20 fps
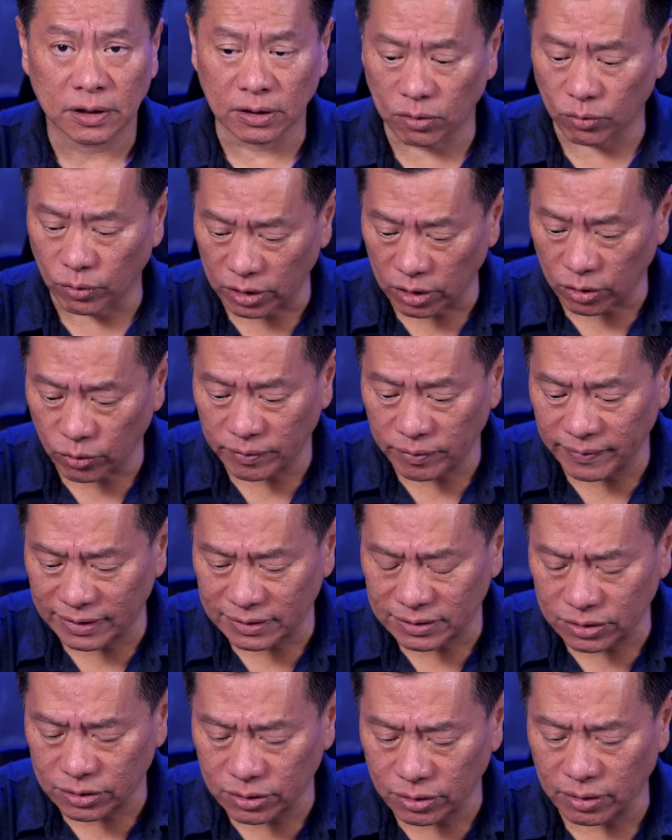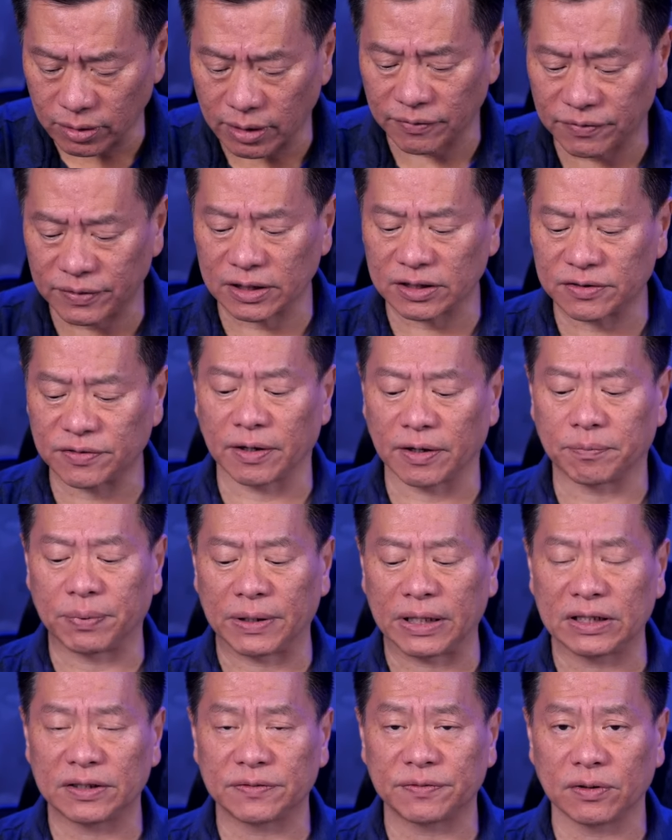You know, when you're with Master Cho, everything's very
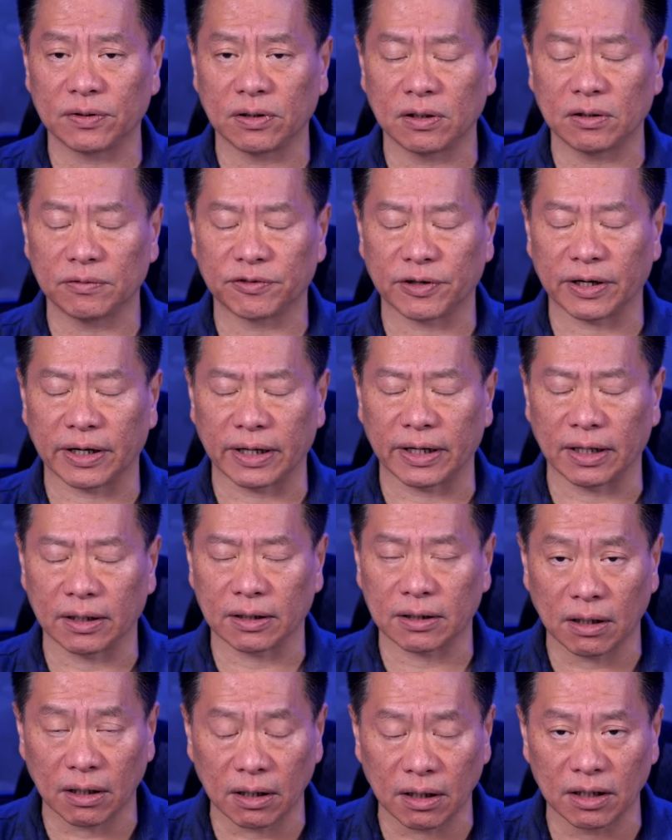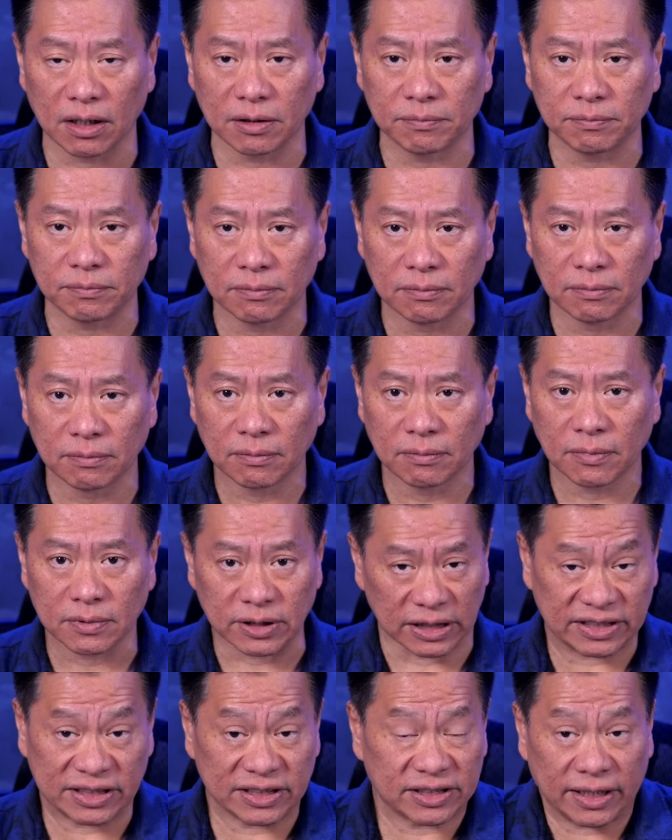peaceful, very calm.
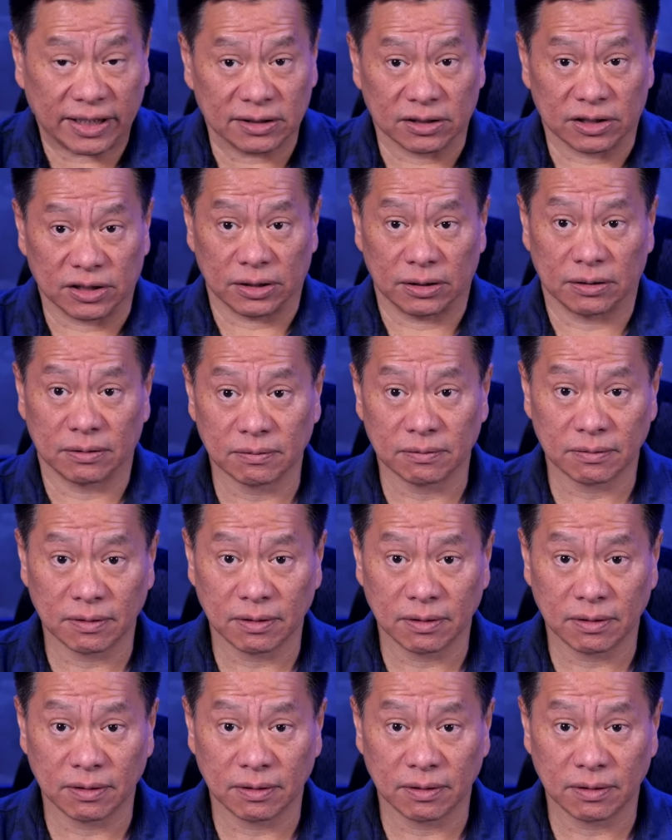That's his energy.